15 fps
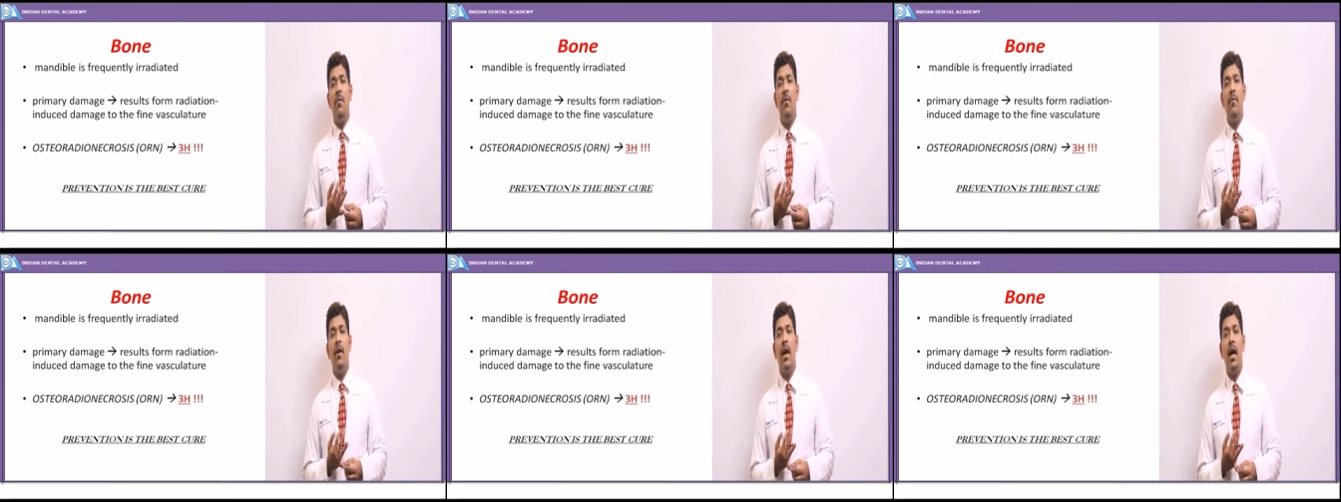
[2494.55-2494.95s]

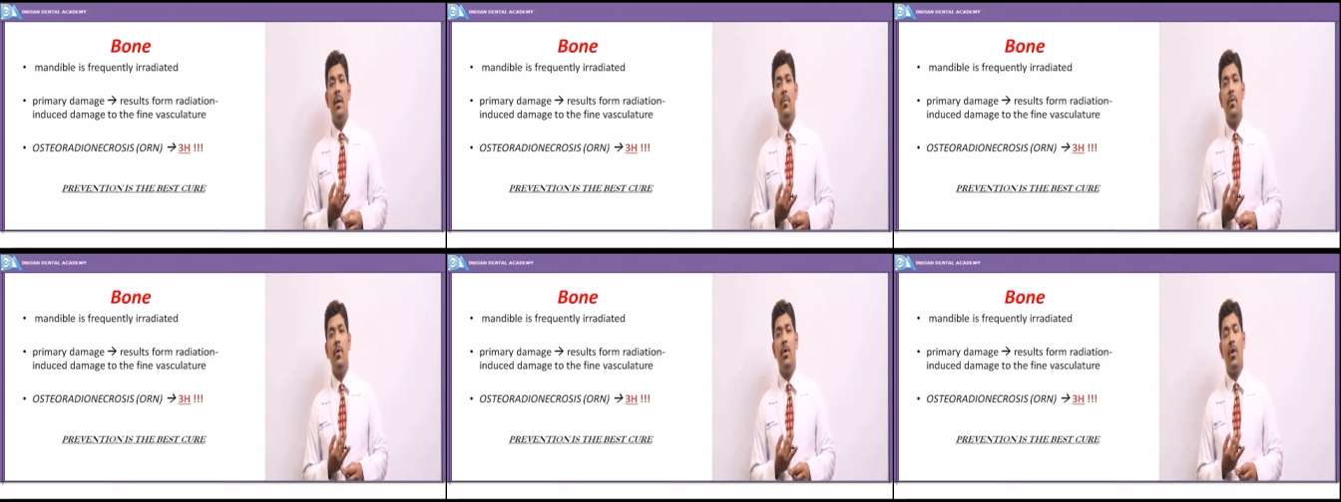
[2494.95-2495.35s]
we have a
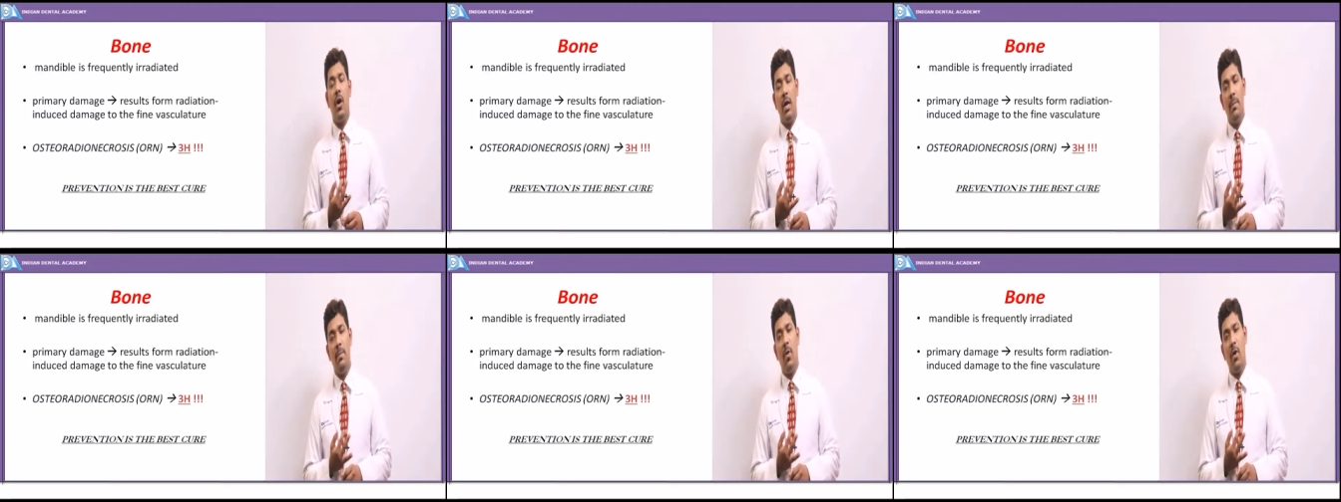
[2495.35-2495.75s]
hypo
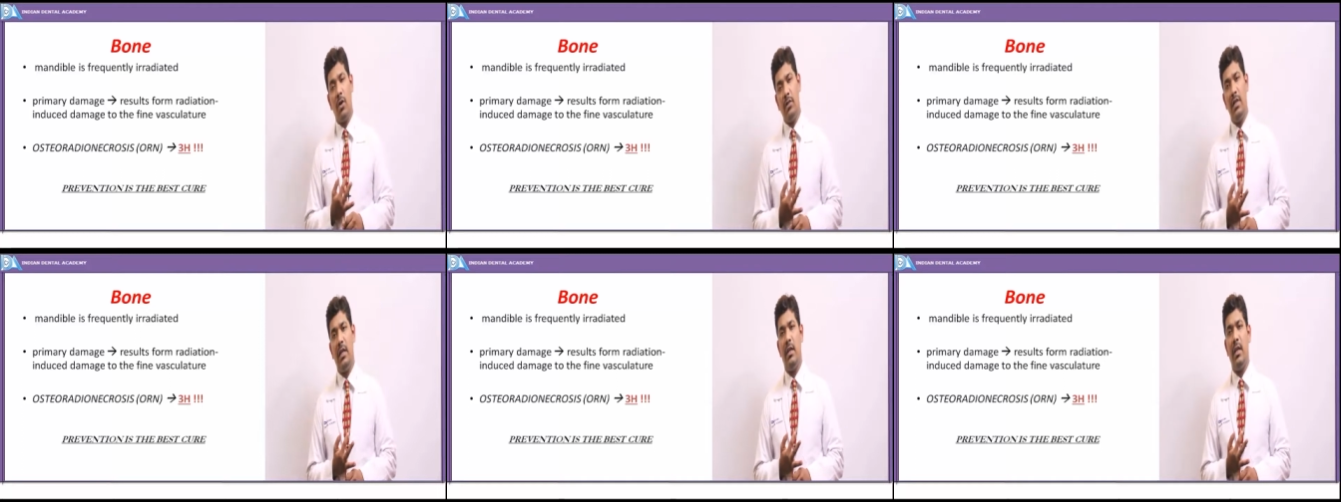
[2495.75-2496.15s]

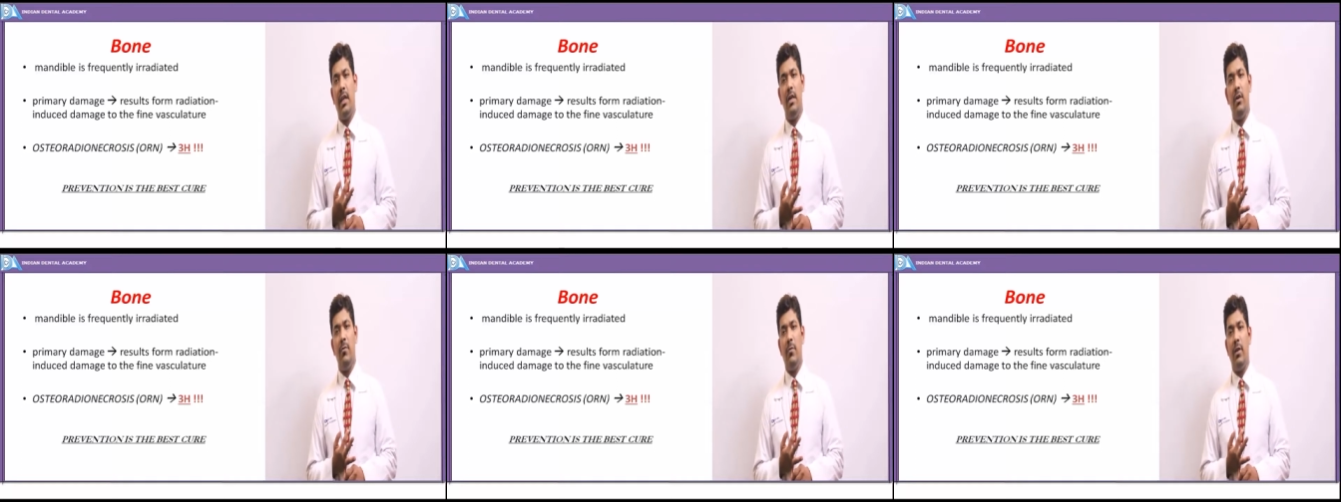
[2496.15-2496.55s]
hypoxic
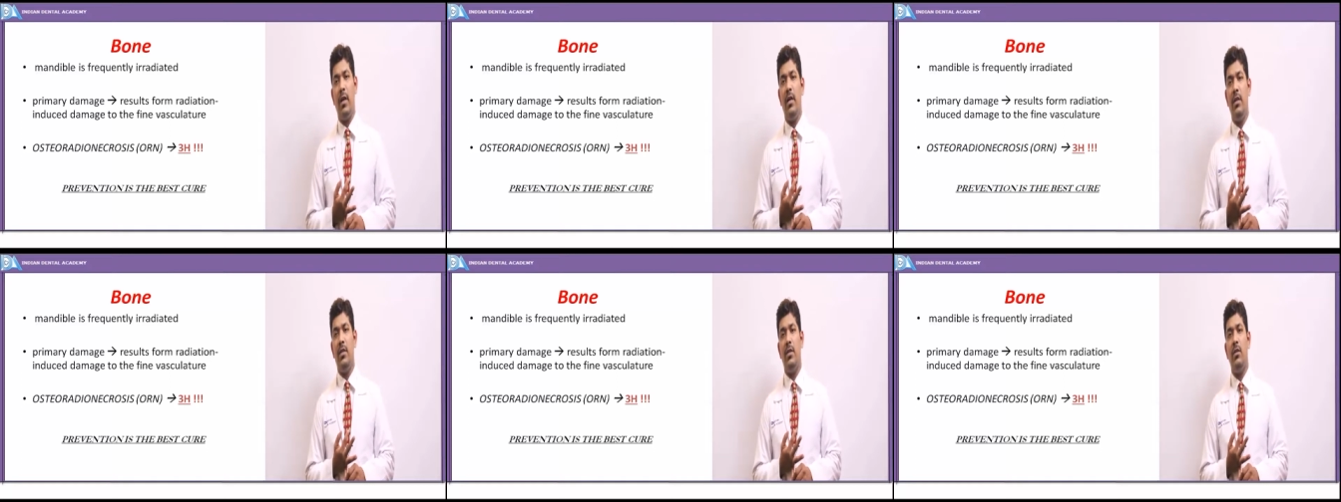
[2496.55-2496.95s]
kind
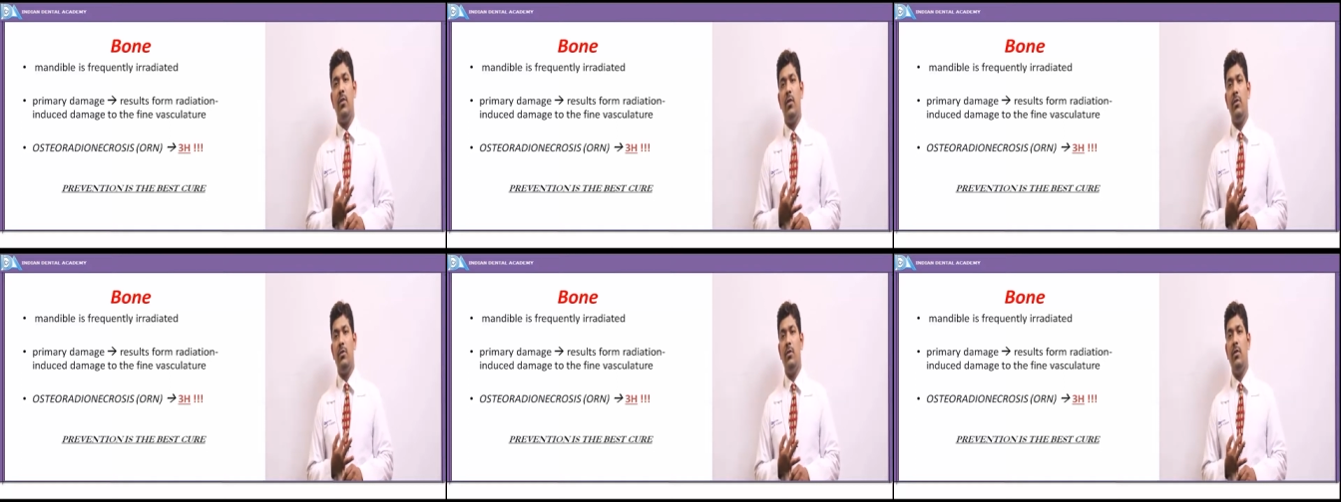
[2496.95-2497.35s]
of
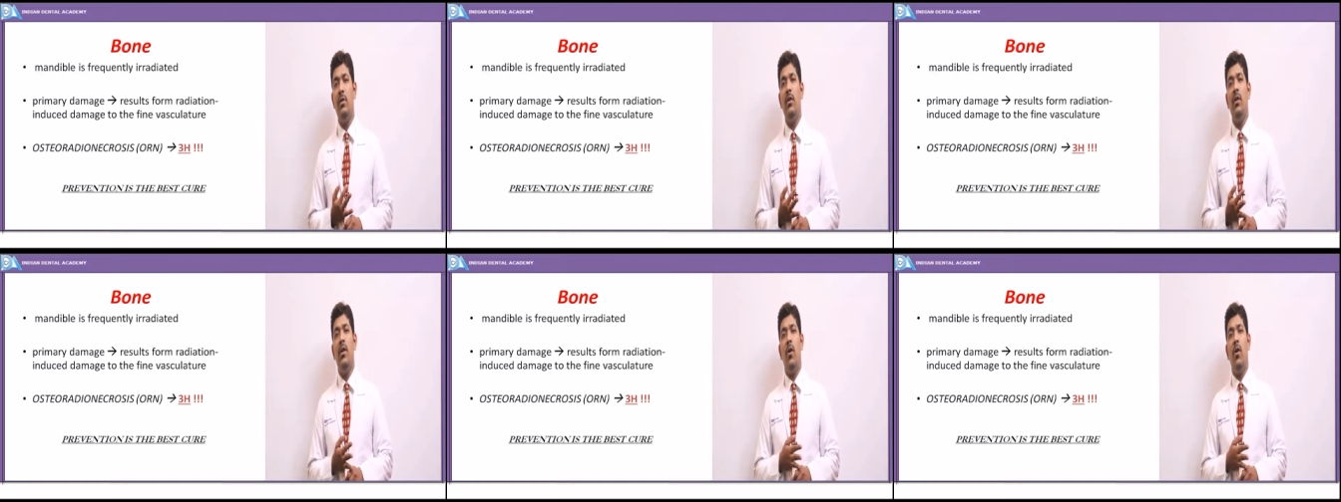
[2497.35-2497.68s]
condition also